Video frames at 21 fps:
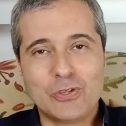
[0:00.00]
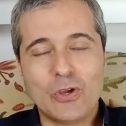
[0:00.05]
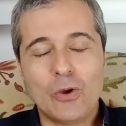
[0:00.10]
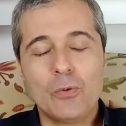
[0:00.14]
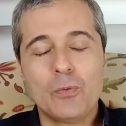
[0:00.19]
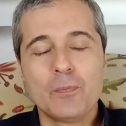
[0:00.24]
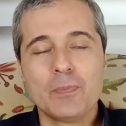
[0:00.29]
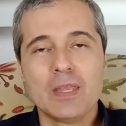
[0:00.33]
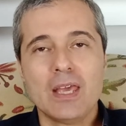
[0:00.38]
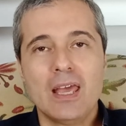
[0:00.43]

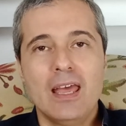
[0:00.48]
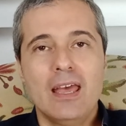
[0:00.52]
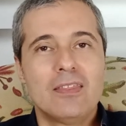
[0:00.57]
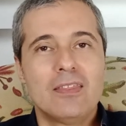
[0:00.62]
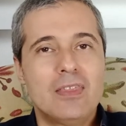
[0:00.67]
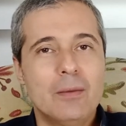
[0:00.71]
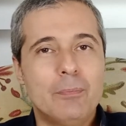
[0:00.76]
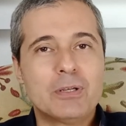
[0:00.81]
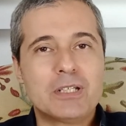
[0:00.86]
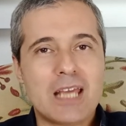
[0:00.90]
So
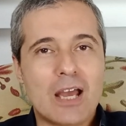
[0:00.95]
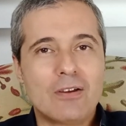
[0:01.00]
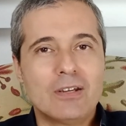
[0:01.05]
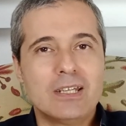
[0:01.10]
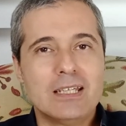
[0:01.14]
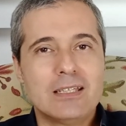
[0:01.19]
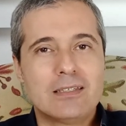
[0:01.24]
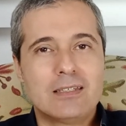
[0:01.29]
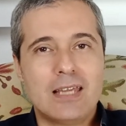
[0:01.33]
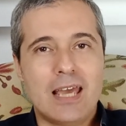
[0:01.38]
the
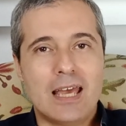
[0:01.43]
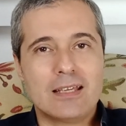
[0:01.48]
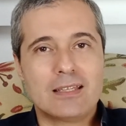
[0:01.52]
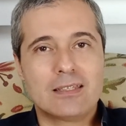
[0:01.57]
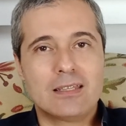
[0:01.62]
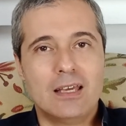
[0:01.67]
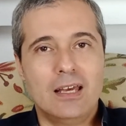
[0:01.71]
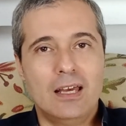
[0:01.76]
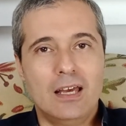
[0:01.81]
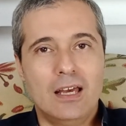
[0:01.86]
protagonist,
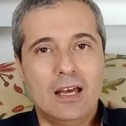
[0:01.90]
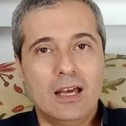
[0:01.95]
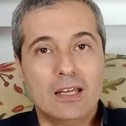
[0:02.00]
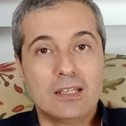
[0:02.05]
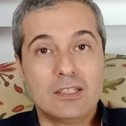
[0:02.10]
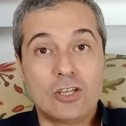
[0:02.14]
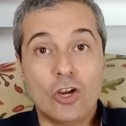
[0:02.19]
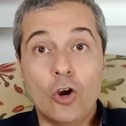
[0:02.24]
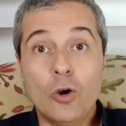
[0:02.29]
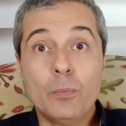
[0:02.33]
Tess
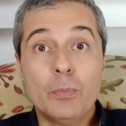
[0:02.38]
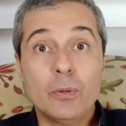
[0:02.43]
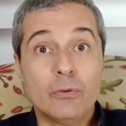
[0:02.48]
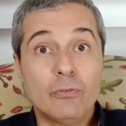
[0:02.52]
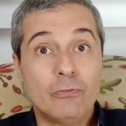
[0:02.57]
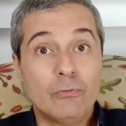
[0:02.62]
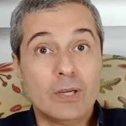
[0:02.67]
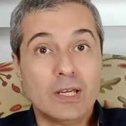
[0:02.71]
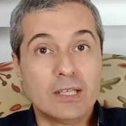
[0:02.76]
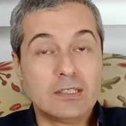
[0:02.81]
uh,
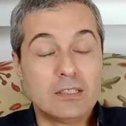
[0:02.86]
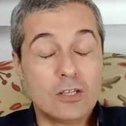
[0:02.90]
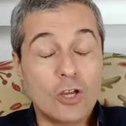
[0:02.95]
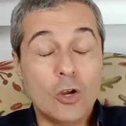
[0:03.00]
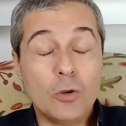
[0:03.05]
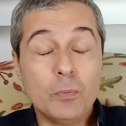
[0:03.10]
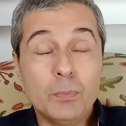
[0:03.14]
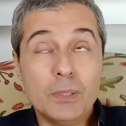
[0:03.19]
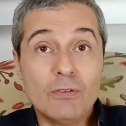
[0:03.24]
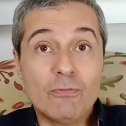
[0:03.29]

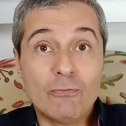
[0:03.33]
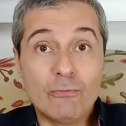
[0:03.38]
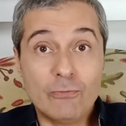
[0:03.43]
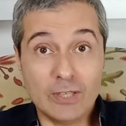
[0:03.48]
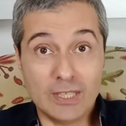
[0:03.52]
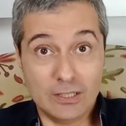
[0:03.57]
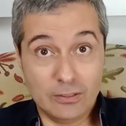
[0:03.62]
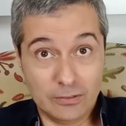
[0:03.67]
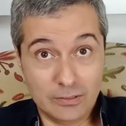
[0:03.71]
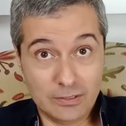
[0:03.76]

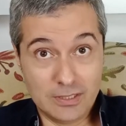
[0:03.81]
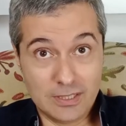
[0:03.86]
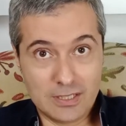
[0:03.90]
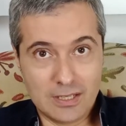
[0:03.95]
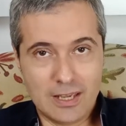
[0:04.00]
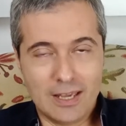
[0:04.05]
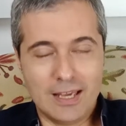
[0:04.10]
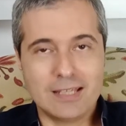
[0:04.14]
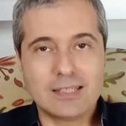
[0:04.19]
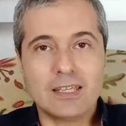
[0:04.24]

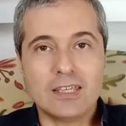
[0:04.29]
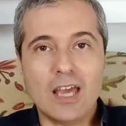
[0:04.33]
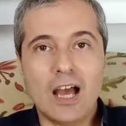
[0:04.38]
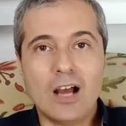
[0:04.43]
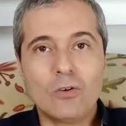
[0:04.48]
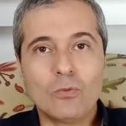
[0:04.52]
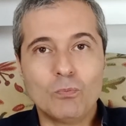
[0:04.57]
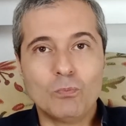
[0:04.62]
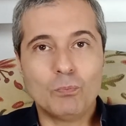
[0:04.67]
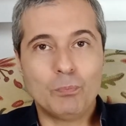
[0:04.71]
Durbeyfield, is a
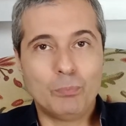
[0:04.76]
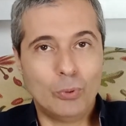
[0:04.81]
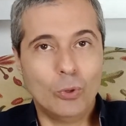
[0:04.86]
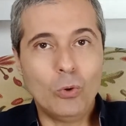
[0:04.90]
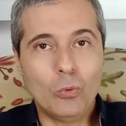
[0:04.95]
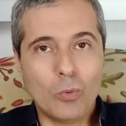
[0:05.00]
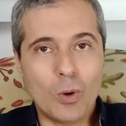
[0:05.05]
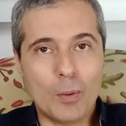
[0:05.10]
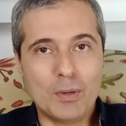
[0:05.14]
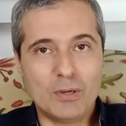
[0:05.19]
young
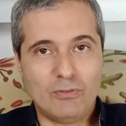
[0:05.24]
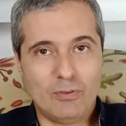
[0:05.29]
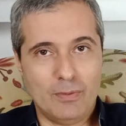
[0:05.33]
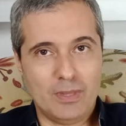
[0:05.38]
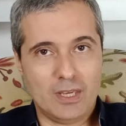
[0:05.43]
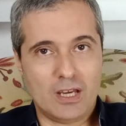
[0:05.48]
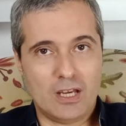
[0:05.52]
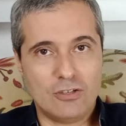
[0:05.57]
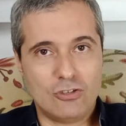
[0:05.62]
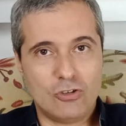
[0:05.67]
poor woman
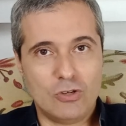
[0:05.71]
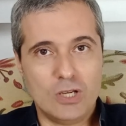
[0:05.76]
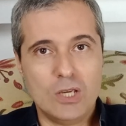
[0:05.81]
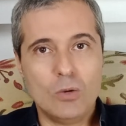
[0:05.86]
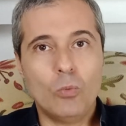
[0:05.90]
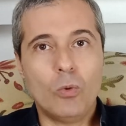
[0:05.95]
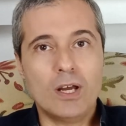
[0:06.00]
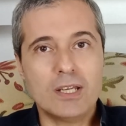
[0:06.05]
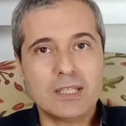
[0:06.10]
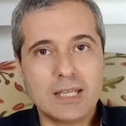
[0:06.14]
from the
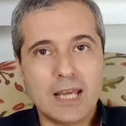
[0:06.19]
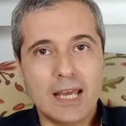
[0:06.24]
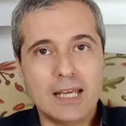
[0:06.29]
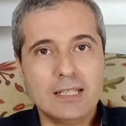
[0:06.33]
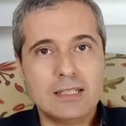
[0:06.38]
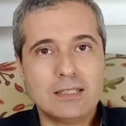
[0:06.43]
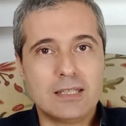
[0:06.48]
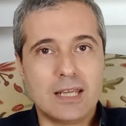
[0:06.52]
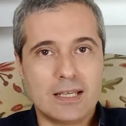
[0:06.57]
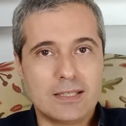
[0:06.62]
country. One
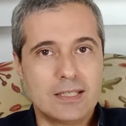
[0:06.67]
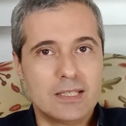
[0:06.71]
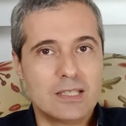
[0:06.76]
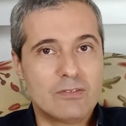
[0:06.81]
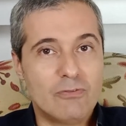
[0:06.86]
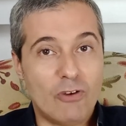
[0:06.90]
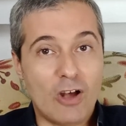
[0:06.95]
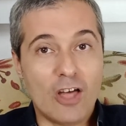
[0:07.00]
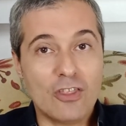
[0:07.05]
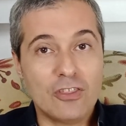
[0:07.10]
day,
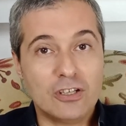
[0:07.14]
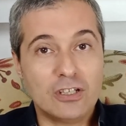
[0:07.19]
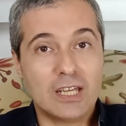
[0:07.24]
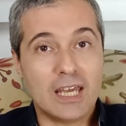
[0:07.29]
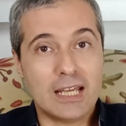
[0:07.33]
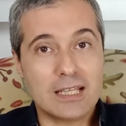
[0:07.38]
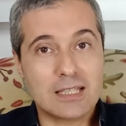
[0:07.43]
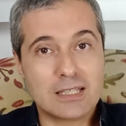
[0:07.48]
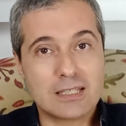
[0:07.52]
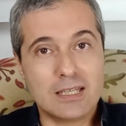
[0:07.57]
Tess's father
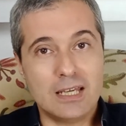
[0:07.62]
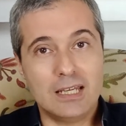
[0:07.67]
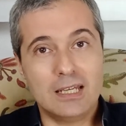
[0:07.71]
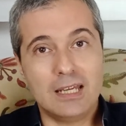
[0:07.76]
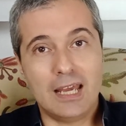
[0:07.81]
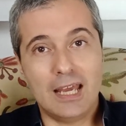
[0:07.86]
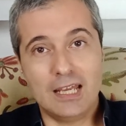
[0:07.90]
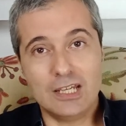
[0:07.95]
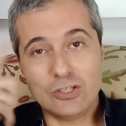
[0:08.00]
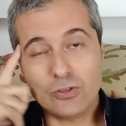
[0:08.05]
gets
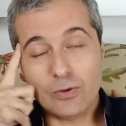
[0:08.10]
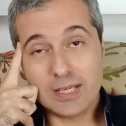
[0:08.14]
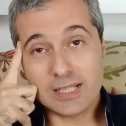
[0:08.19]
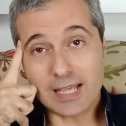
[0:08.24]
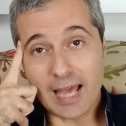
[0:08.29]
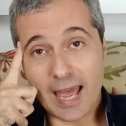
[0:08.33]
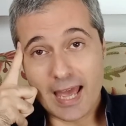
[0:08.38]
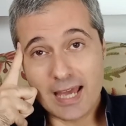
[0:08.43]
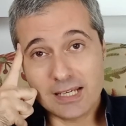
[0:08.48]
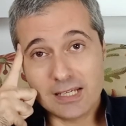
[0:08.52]
it into
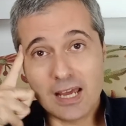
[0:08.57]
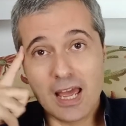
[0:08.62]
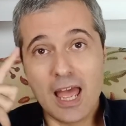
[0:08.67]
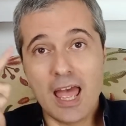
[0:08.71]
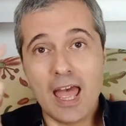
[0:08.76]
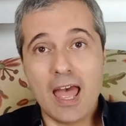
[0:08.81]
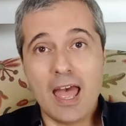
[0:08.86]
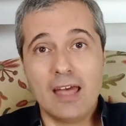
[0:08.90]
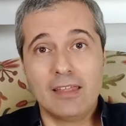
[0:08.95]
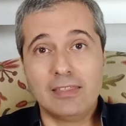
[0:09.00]
his head
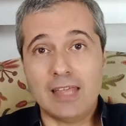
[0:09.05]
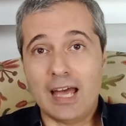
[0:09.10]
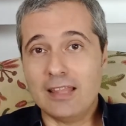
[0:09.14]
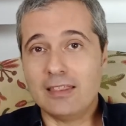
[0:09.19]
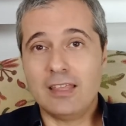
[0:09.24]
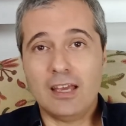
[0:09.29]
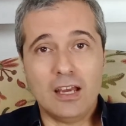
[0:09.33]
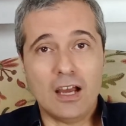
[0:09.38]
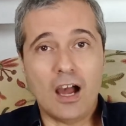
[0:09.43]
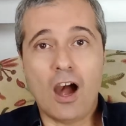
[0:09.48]

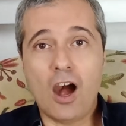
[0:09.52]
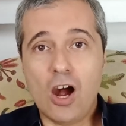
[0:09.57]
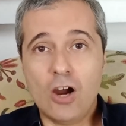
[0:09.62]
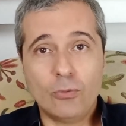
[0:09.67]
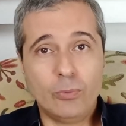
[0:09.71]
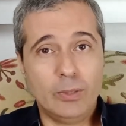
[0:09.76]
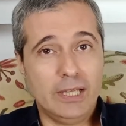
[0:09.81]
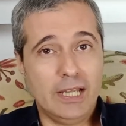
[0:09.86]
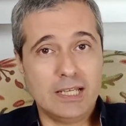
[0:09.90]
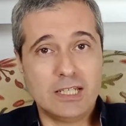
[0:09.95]
that they
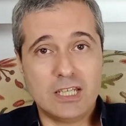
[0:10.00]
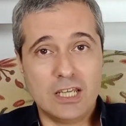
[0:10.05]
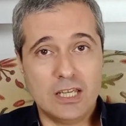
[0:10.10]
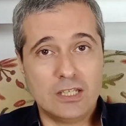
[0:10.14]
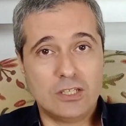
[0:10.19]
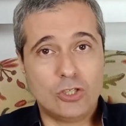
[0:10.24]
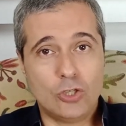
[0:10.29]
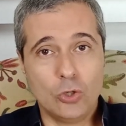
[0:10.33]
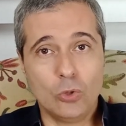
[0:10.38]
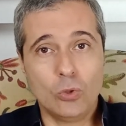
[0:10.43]
are
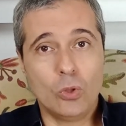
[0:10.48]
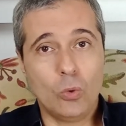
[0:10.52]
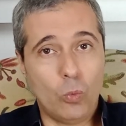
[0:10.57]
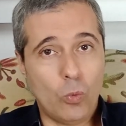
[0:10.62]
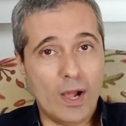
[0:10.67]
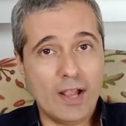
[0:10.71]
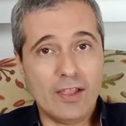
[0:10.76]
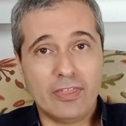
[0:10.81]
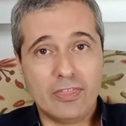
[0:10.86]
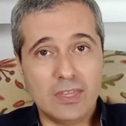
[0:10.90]
related to the
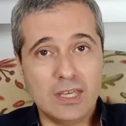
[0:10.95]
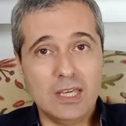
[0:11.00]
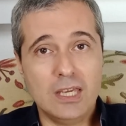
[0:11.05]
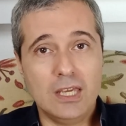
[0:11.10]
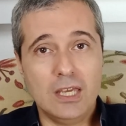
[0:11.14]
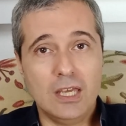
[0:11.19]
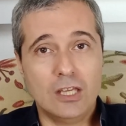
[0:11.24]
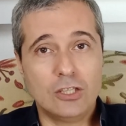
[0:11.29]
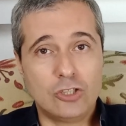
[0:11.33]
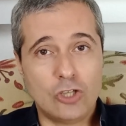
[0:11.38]

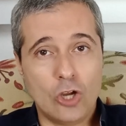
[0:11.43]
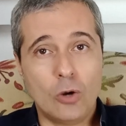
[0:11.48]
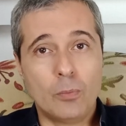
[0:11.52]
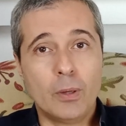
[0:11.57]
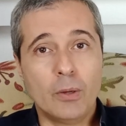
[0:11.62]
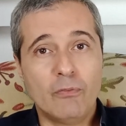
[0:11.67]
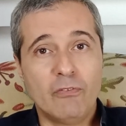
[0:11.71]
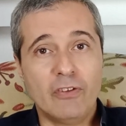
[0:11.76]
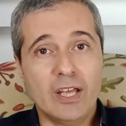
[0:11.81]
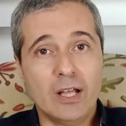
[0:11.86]
wealthy
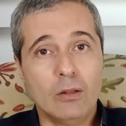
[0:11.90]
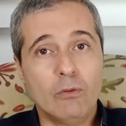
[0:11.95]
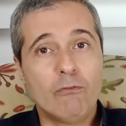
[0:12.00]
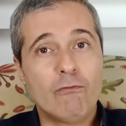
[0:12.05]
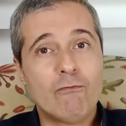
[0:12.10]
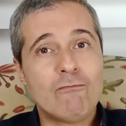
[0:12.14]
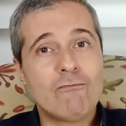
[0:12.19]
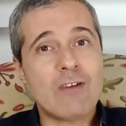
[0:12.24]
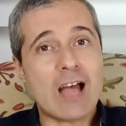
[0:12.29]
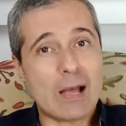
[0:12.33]
d'Urberville
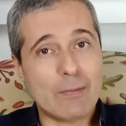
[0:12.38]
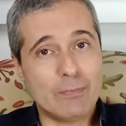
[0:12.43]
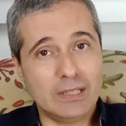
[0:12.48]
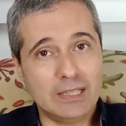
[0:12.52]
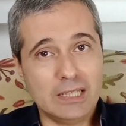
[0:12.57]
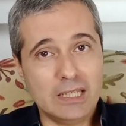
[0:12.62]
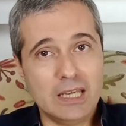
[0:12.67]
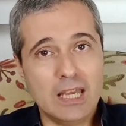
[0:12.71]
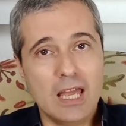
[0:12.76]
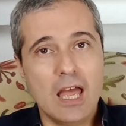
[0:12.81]

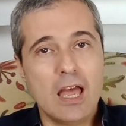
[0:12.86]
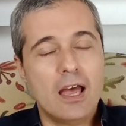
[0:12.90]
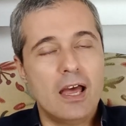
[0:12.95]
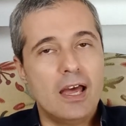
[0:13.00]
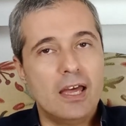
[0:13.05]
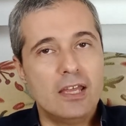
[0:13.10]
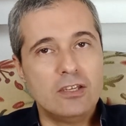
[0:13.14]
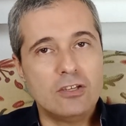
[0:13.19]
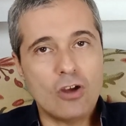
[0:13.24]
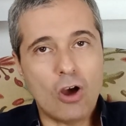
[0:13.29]
family,
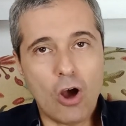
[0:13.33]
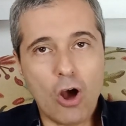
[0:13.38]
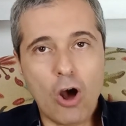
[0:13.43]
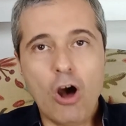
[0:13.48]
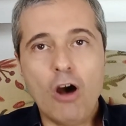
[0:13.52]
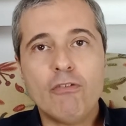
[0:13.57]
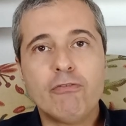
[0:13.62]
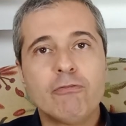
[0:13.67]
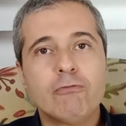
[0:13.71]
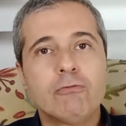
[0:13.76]
and
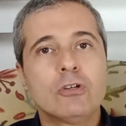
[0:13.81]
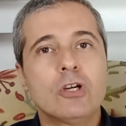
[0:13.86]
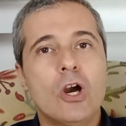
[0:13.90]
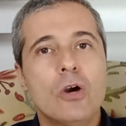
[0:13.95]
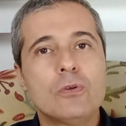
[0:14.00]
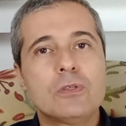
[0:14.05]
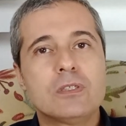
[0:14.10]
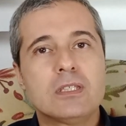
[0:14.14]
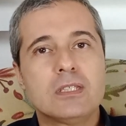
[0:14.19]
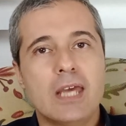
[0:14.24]
off
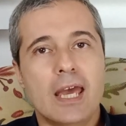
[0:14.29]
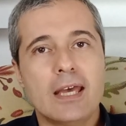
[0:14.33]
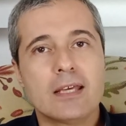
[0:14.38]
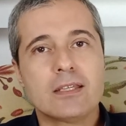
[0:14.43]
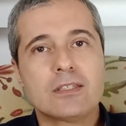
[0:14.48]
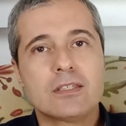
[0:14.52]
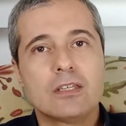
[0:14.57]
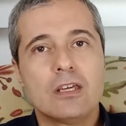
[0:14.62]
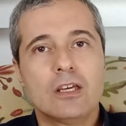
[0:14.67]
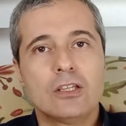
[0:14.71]
goes
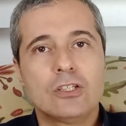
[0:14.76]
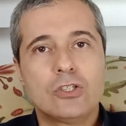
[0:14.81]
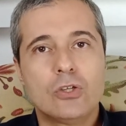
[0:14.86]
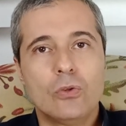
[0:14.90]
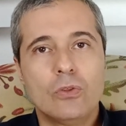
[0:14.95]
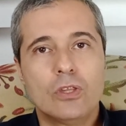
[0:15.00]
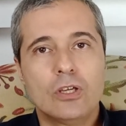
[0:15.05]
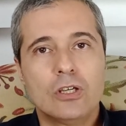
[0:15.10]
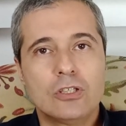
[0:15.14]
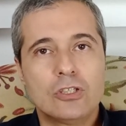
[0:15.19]
Tess
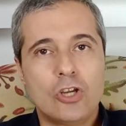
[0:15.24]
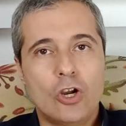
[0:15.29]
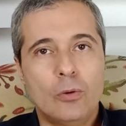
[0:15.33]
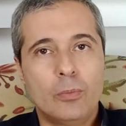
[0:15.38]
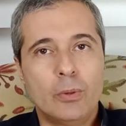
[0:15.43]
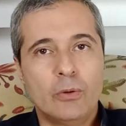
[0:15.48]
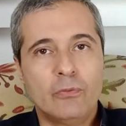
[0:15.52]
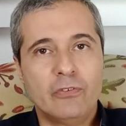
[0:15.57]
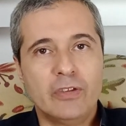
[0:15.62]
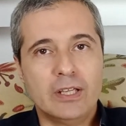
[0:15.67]
to the
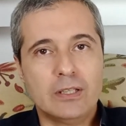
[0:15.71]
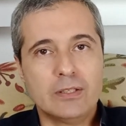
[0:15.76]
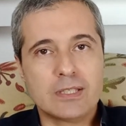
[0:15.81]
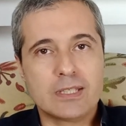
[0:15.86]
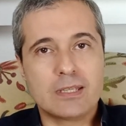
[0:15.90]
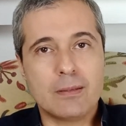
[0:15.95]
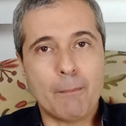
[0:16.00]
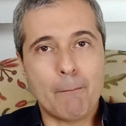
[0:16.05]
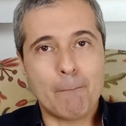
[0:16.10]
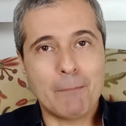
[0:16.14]

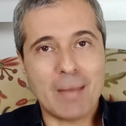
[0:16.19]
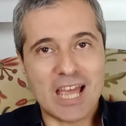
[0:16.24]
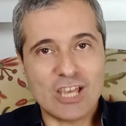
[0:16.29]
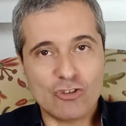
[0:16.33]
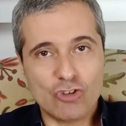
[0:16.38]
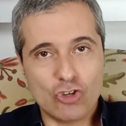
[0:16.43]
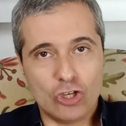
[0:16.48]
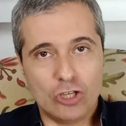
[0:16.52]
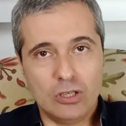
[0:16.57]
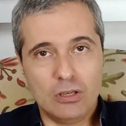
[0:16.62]
D'Urbervilles
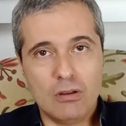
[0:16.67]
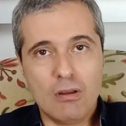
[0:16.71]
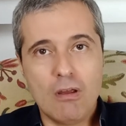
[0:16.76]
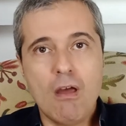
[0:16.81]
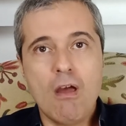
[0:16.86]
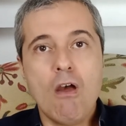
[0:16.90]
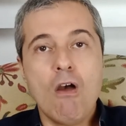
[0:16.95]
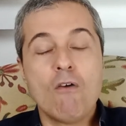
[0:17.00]
mansion.